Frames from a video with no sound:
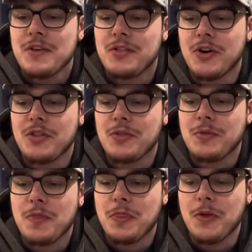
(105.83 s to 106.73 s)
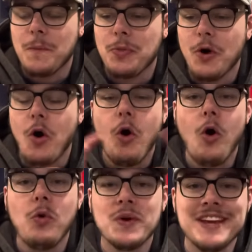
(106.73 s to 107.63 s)
the
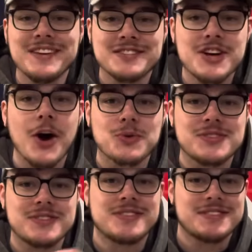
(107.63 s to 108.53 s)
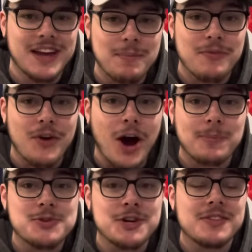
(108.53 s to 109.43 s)
whole wheat toast type of
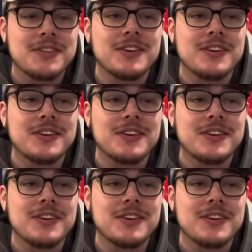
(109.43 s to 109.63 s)
option.